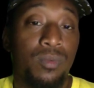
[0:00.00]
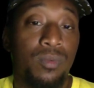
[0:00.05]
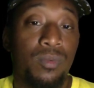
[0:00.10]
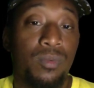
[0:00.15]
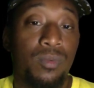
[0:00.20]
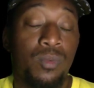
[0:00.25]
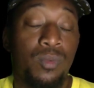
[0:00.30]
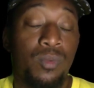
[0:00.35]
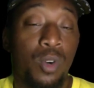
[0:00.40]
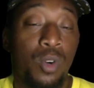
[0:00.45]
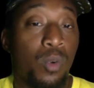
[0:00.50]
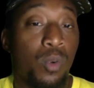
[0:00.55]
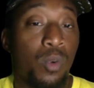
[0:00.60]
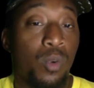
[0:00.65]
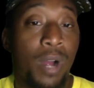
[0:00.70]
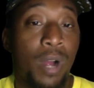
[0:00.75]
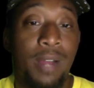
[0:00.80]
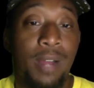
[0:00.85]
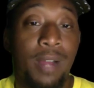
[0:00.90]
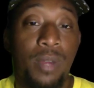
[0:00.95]
World
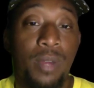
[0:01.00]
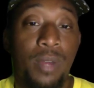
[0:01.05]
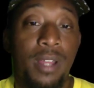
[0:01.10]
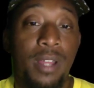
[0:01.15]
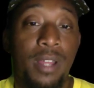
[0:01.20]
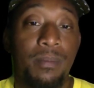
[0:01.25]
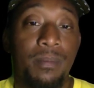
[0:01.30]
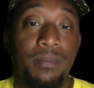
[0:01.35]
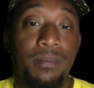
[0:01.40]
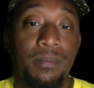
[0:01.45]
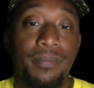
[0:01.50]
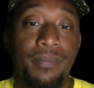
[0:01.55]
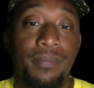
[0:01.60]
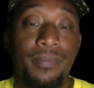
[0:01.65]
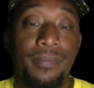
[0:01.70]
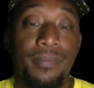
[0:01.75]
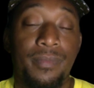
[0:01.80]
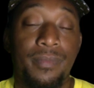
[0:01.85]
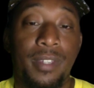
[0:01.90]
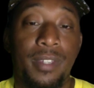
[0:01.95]
Wide Web.
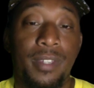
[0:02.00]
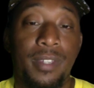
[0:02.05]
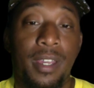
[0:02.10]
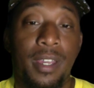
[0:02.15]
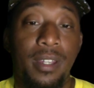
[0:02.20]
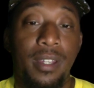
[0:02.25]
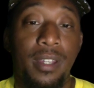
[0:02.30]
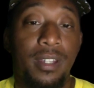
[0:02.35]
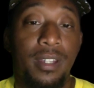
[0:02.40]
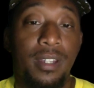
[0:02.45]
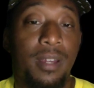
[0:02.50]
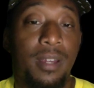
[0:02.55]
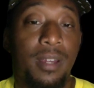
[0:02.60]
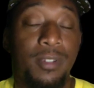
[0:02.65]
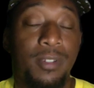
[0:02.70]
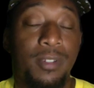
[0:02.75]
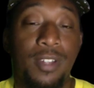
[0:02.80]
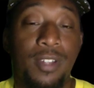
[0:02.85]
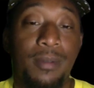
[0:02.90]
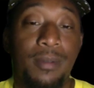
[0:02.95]
Okay, the
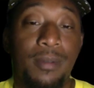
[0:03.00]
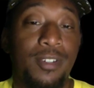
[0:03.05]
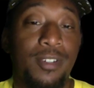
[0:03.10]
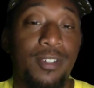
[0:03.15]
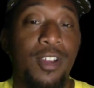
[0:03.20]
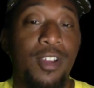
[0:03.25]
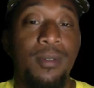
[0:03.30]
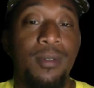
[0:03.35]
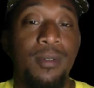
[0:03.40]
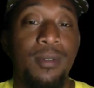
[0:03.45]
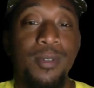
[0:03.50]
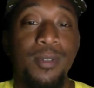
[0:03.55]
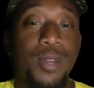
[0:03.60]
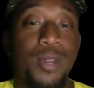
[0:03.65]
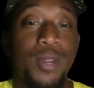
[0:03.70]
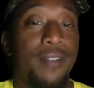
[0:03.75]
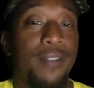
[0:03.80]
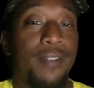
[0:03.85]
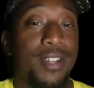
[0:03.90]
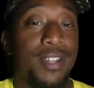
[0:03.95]
www,
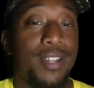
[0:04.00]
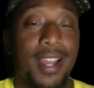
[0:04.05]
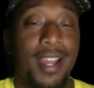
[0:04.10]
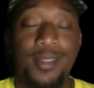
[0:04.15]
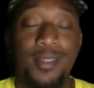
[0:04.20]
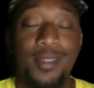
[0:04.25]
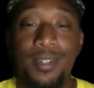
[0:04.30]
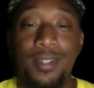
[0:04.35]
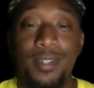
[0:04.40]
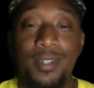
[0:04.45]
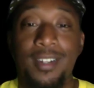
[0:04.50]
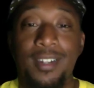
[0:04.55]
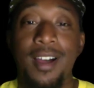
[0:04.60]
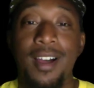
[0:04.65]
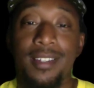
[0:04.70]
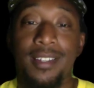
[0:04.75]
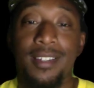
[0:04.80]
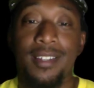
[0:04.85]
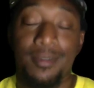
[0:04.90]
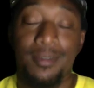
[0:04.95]
whatever you guys want to
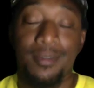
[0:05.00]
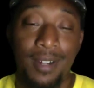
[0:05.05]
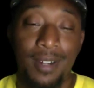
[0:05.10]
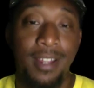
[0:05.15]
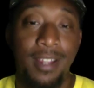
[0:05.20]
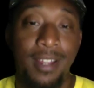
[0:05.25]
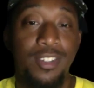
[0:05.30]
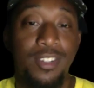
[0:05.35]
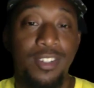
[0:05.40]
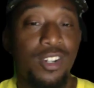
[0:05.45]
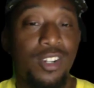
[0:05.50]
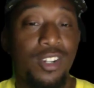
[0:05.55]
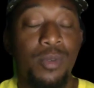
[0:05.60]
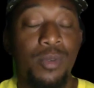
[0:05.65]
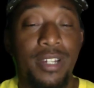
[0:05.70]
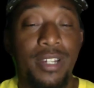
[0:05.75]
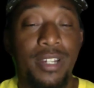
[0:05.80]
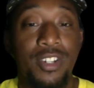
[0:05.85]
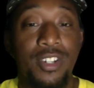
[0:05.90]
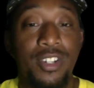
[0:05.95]
call it, right? You don't want
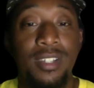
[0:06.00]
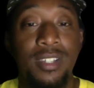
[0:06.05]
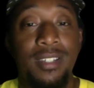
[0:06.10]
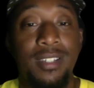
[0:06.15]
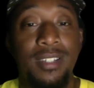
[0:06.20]
to just